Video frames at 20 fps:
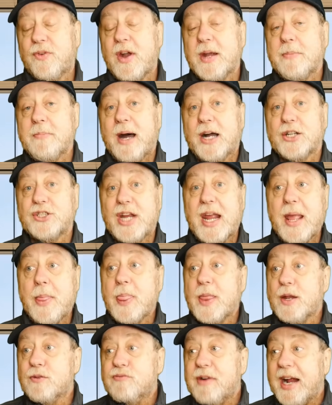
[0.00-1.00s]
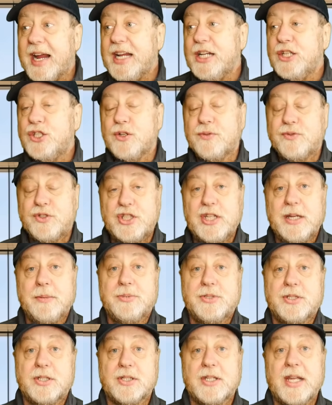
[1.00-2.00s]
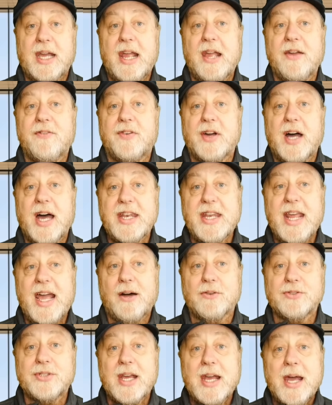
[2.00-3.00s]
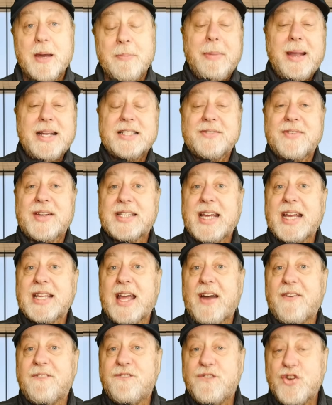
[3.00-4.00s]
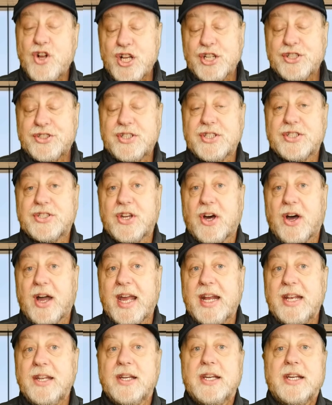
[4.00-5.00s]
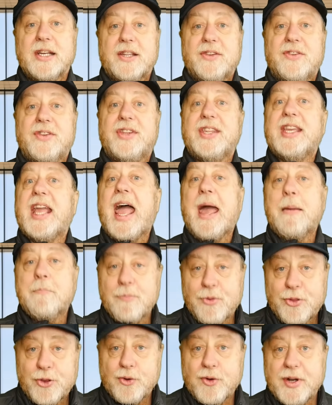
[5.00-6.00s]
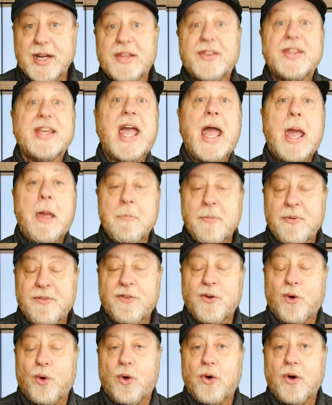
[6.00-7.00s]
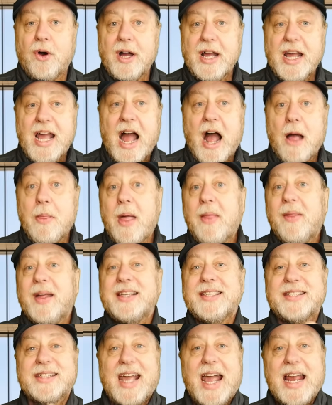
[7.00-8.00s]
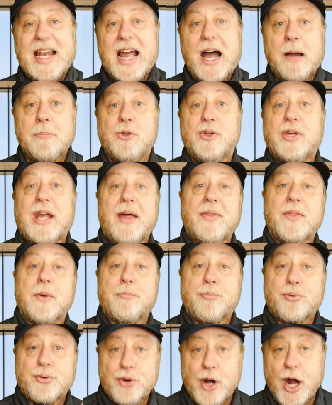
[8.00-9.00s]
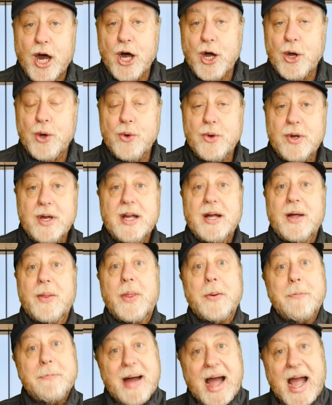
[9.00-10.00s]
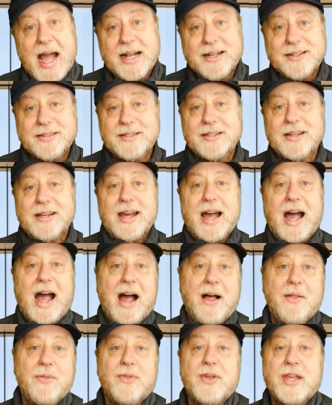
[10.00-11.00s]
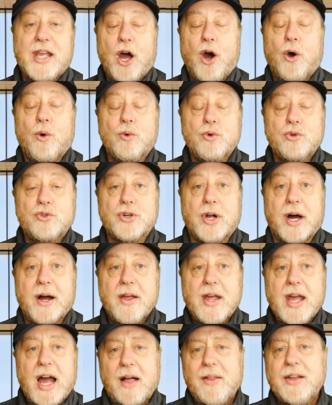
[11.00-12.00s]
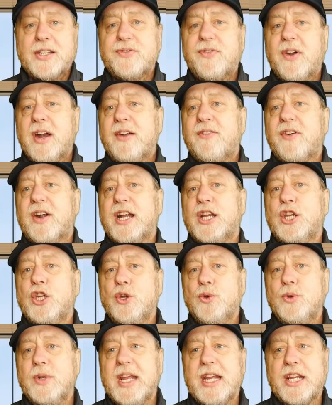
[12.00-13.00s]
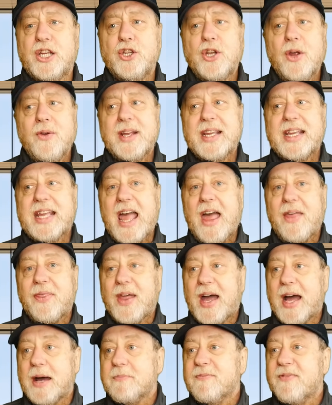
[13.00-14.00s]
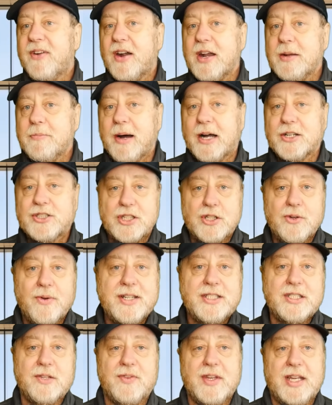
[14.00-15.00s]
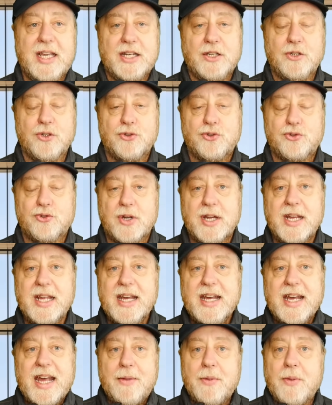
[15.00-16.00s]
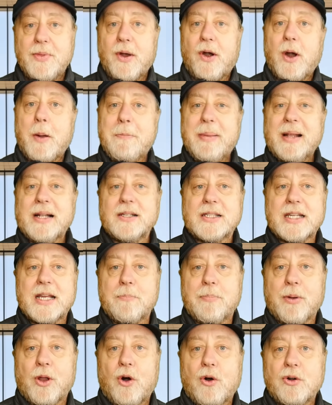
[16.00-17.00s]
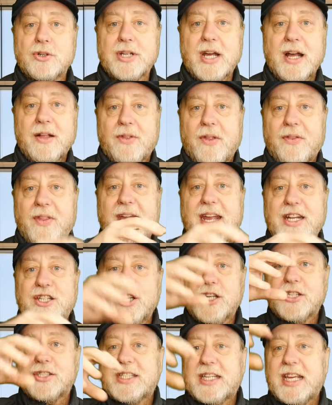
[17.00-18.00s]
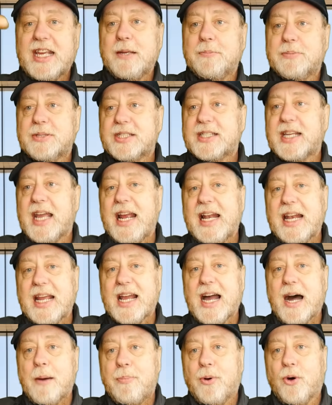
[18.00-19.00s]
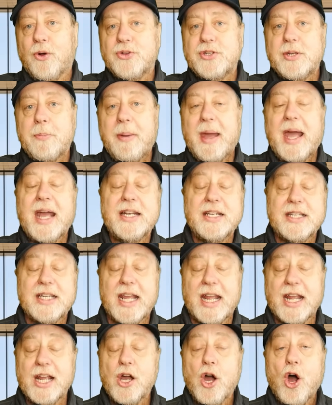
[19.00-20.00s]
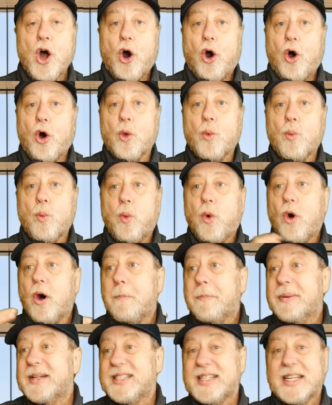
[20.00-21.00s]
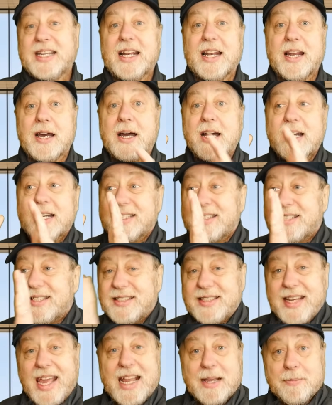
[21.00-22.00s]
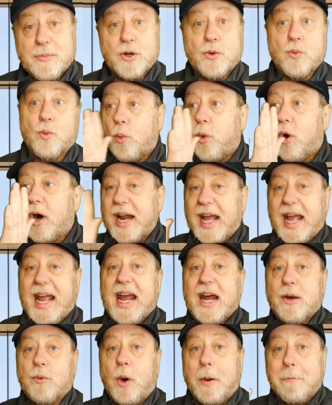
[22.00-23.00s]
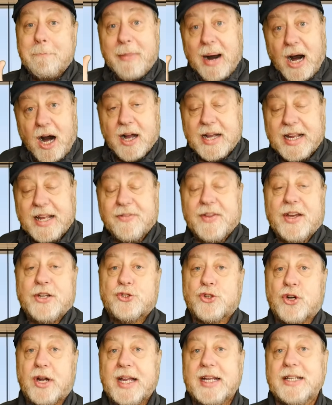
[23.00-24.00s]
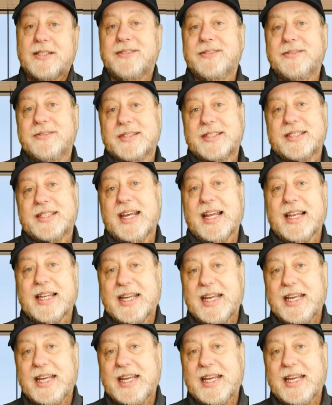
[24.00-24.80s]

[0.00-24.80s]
very much in the range of chips that they have announced. Basically, they take that first design, the M3, the M4, and then they scale it up. You get the Pro, the Max, and the Ultra. And that's very, very unique. You don't get that very much in the rest of the industry, in that there are building blocks that they just keep scaling up on depending on what particular segment, what market they're trying to sell